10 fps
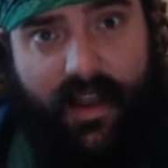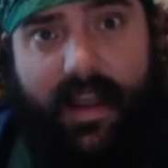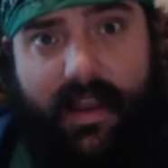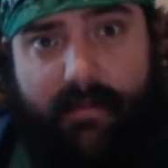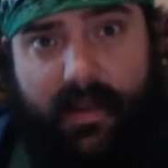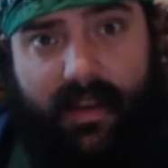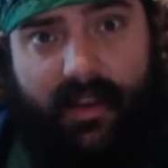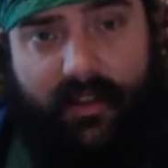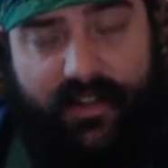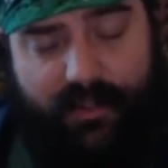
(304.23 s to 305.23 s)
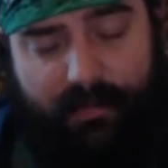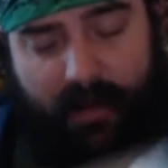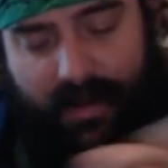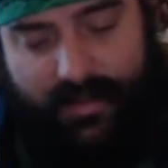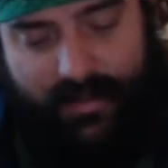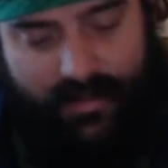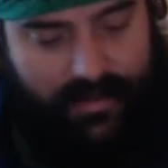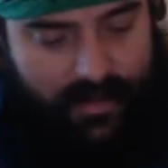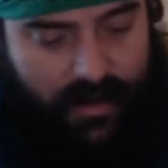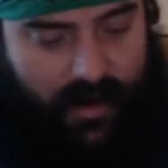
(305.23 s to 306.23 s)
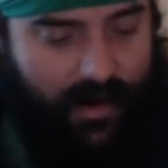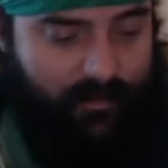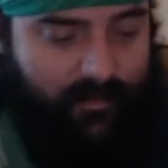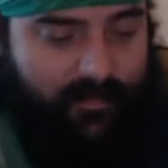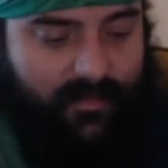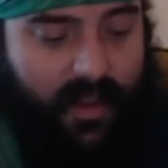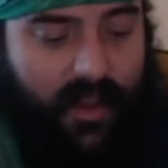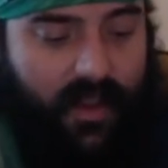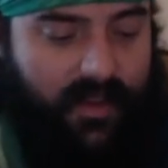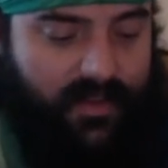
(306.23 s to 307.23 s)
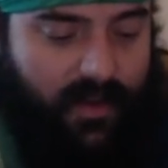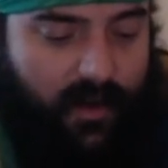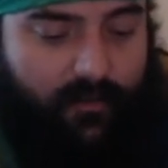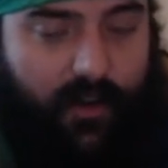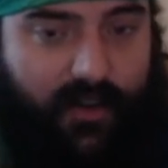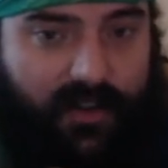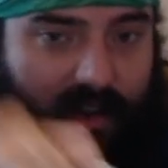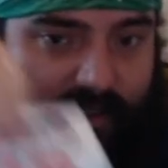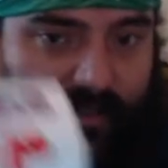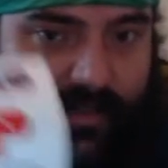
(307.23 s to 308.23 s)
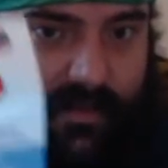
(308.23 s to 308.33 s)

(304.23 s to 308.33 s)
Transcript: 8-Bit Glitch box. Alright. So first off,